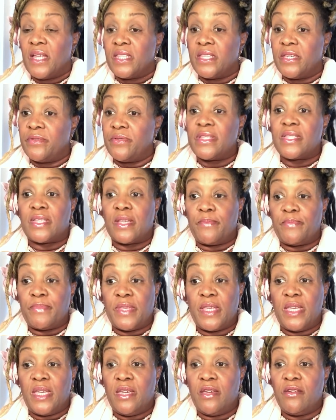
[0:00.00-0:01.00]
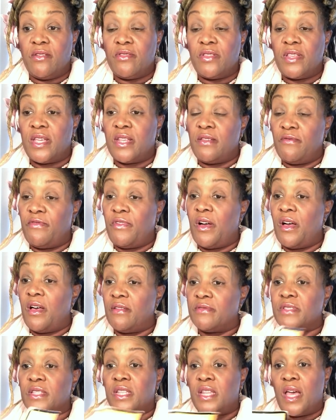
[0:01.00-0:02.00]
There is something here that
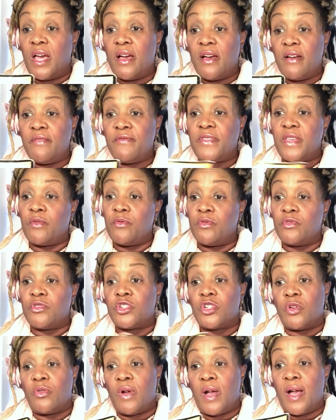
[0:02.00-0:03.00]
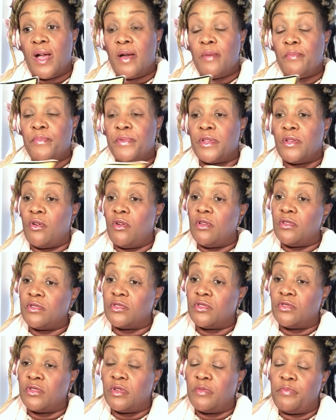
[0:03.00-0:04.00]
involves love that will show up, but it
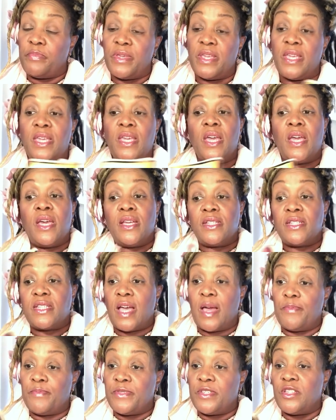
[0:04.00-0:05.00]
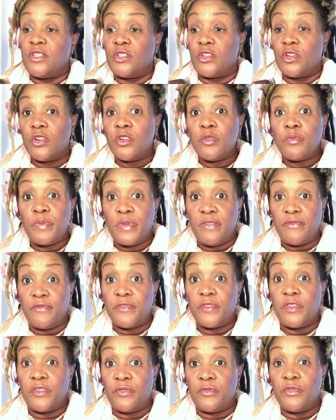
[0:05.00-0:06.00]
also could be topsy-turvy
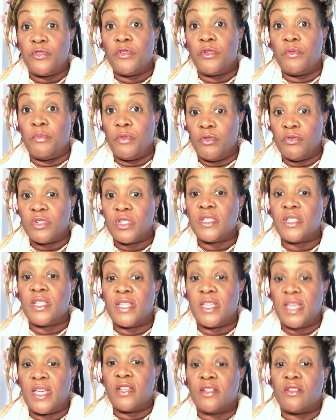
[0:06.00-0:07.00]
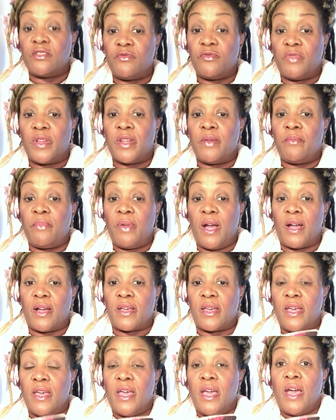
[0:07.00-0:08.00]
for you. Your emotions, again, could run amok.
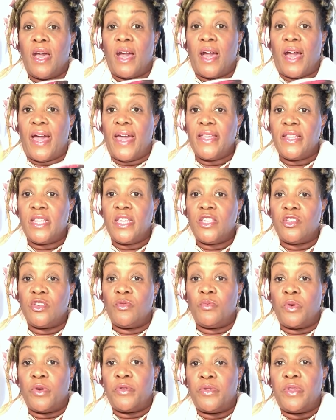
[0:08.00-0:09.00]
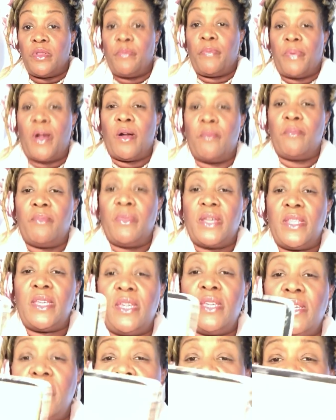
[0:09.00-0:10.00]
I think you're worried about
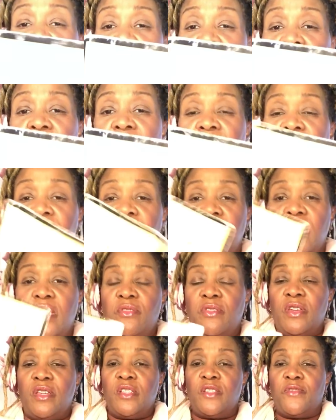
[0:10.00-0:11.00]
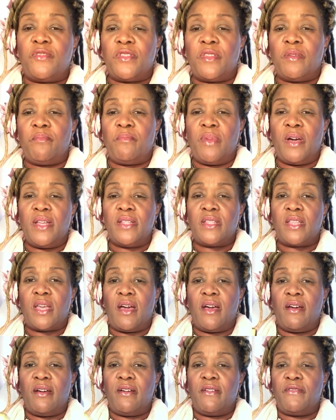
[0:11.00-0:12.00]
money, Sagittarians, for the month
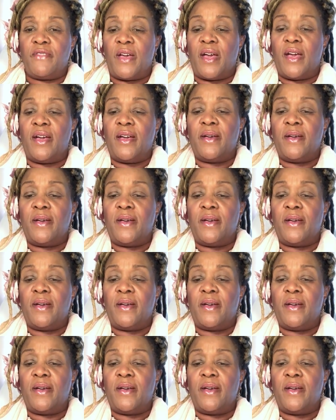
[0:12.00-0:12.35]
of